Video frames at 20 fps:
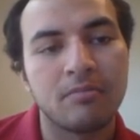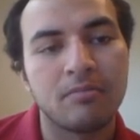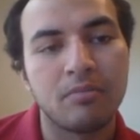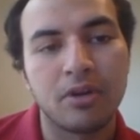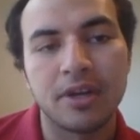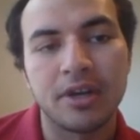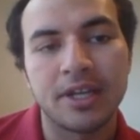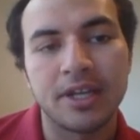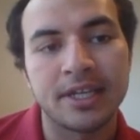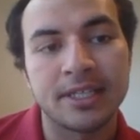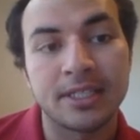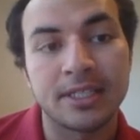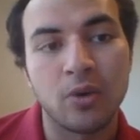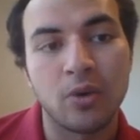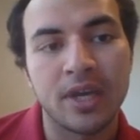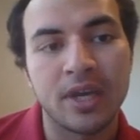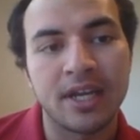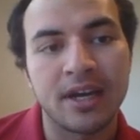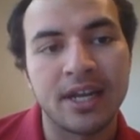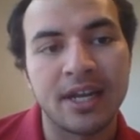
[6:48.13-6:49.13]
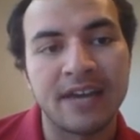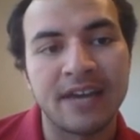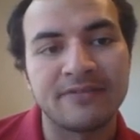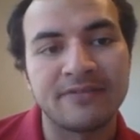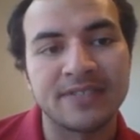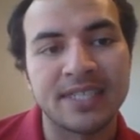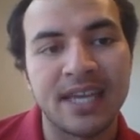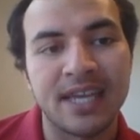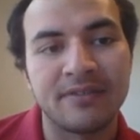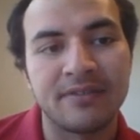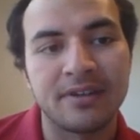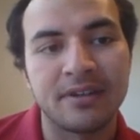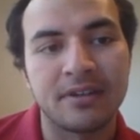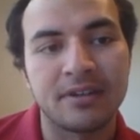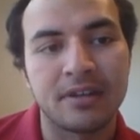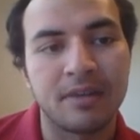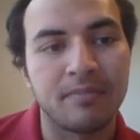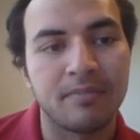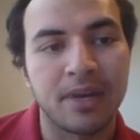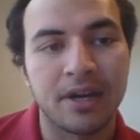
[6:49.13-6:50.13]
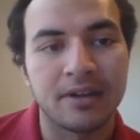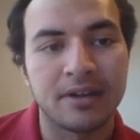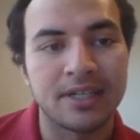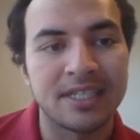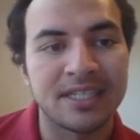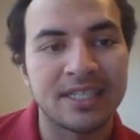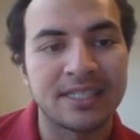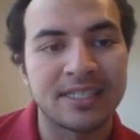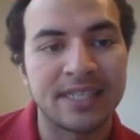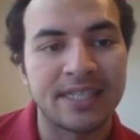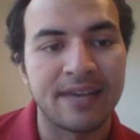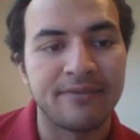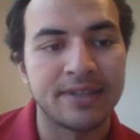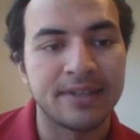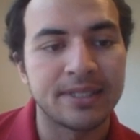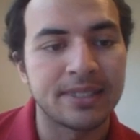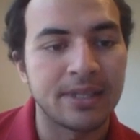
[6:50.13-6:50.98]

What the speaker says: putting his queen on f7 compared to e7,